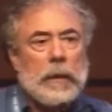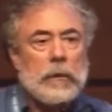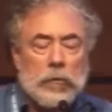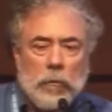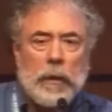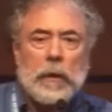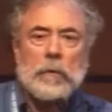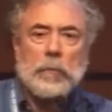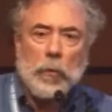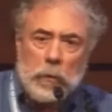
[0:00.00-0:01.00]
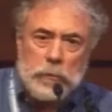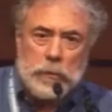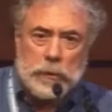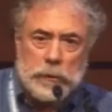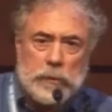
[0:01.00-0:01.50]
integrated
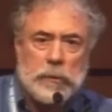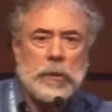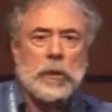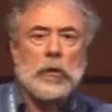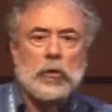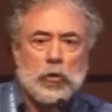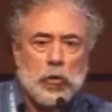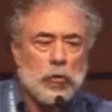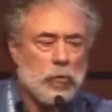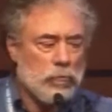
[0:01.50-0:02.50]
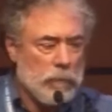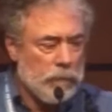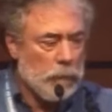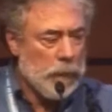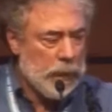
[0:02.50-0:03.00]
approaches to
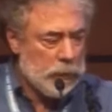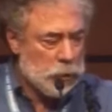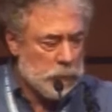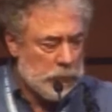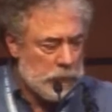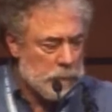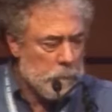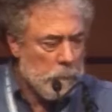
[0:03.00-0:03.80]
river management.